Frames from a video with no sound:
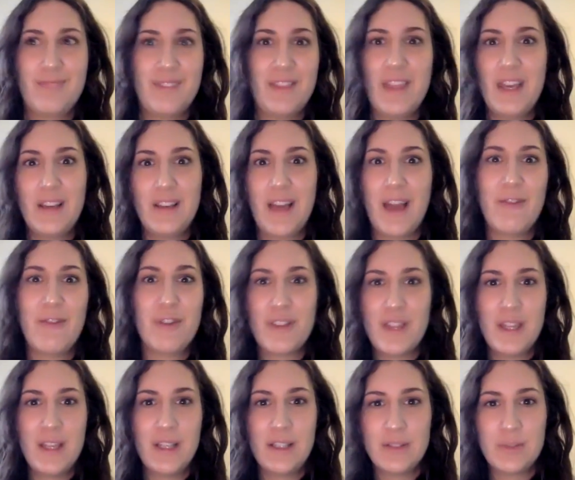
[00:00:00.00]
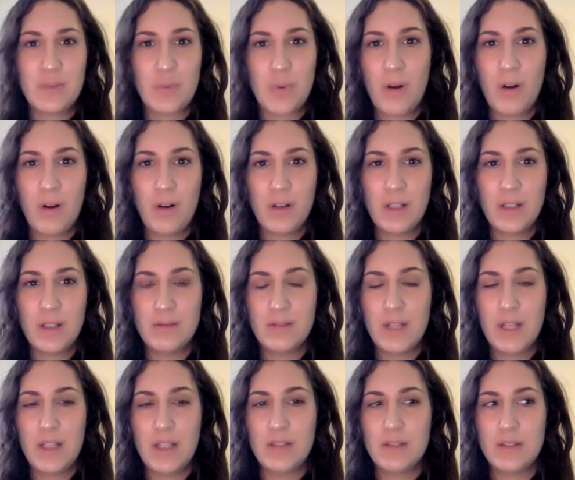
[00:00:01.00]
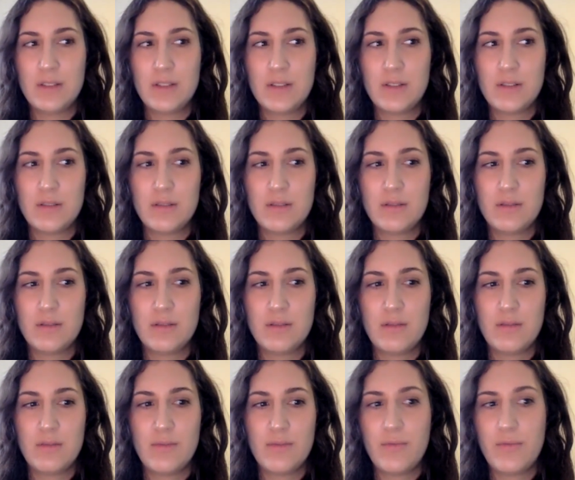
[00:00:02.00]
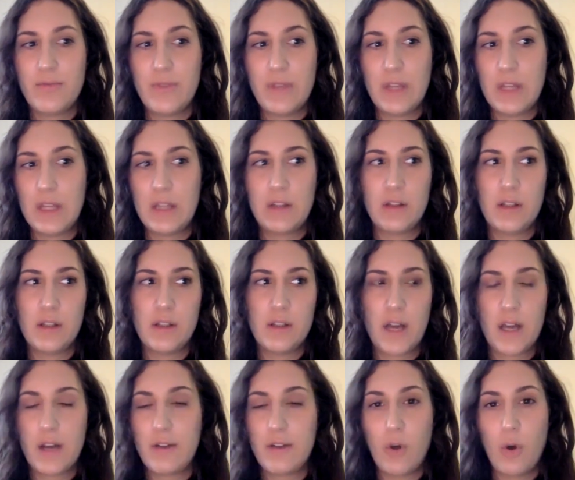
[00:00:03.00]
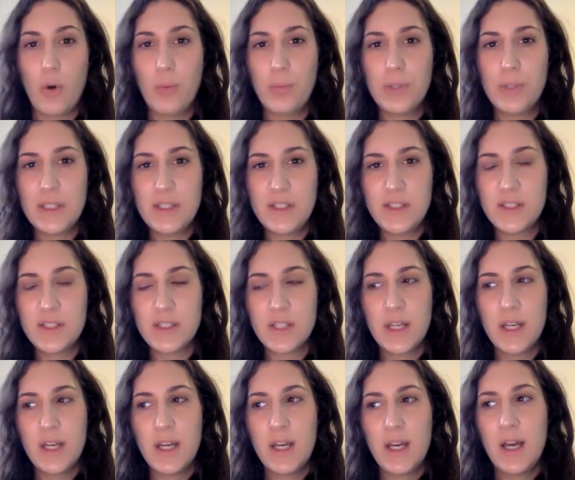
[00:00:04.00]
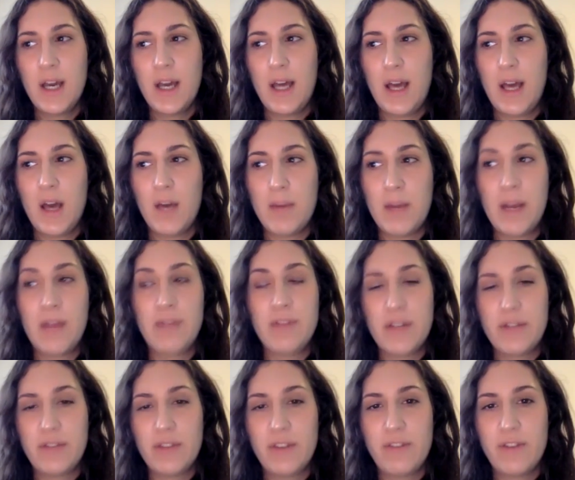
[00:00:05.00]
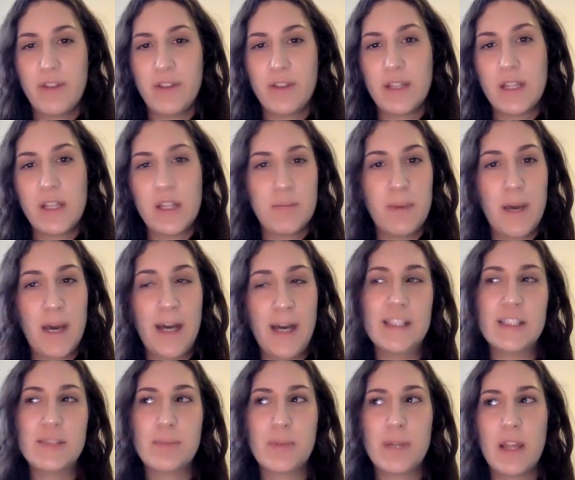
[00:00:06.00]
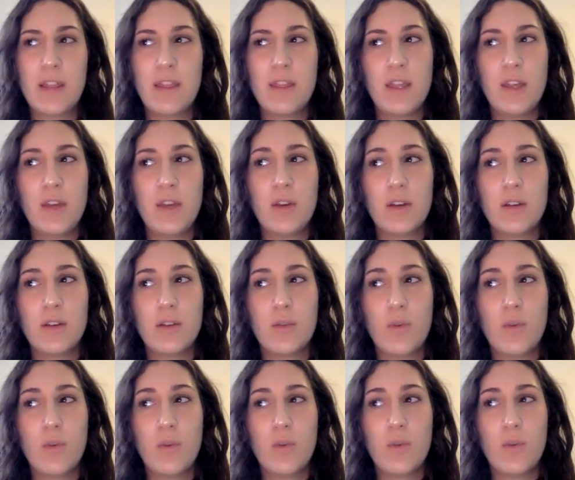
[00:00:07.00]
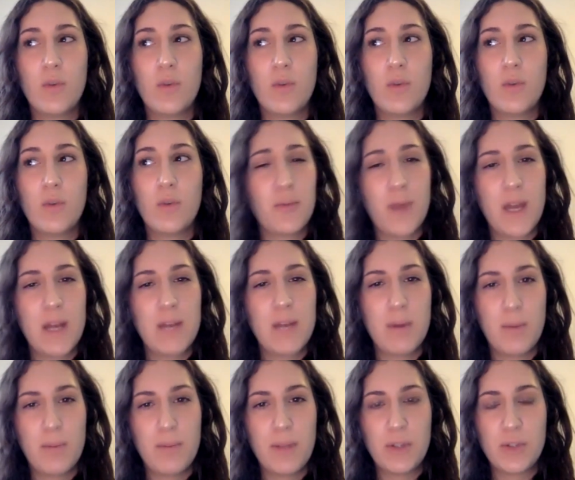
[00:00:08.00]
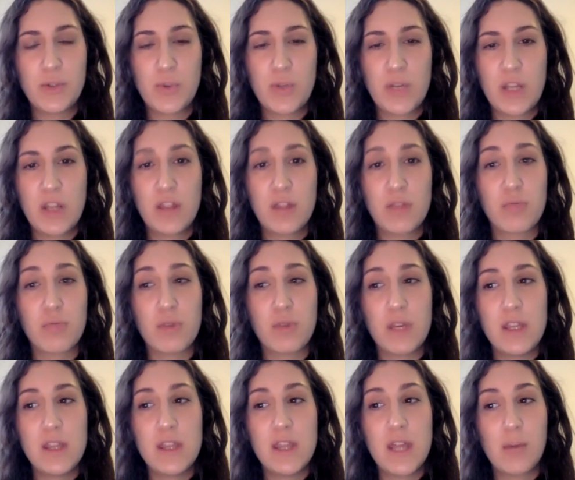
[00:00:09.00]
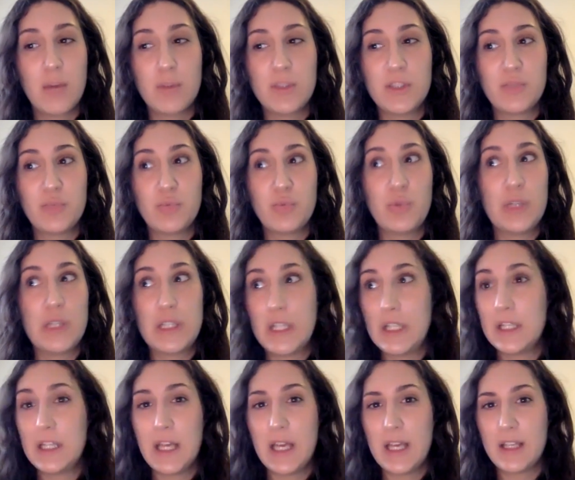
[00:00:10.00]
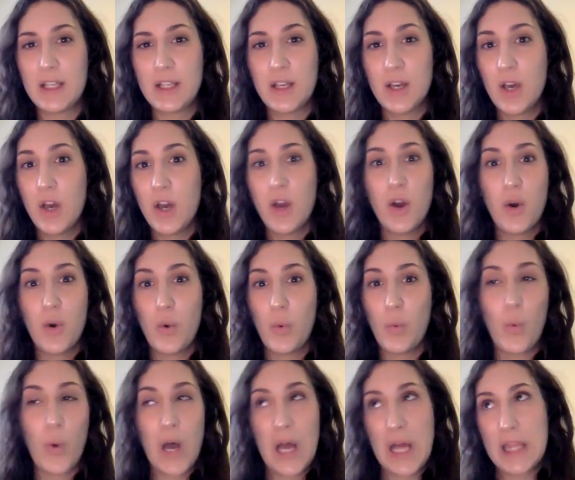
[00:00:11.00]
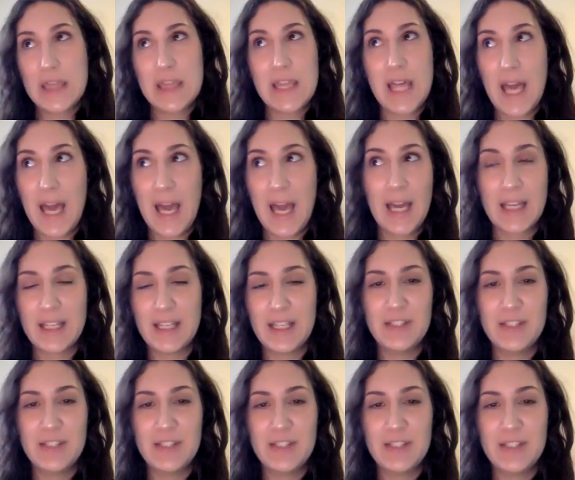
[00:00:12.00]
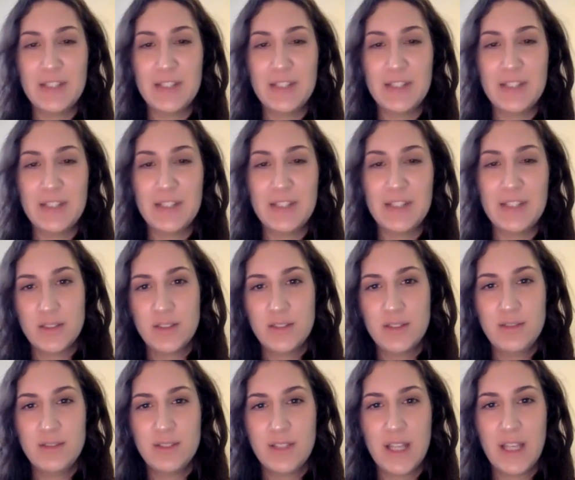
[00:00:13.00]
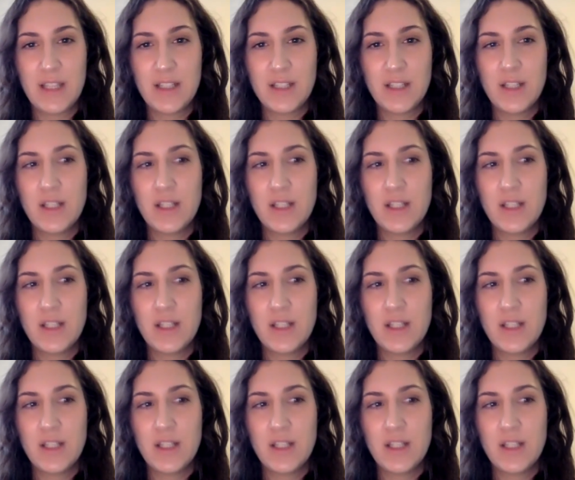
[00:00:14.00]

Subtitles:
everything is wrong and feeling kind of hopeless. And I've definitely felt that in the past, but I think as soon as I read about Bill 23, that was really like, what the heck is going on? Like,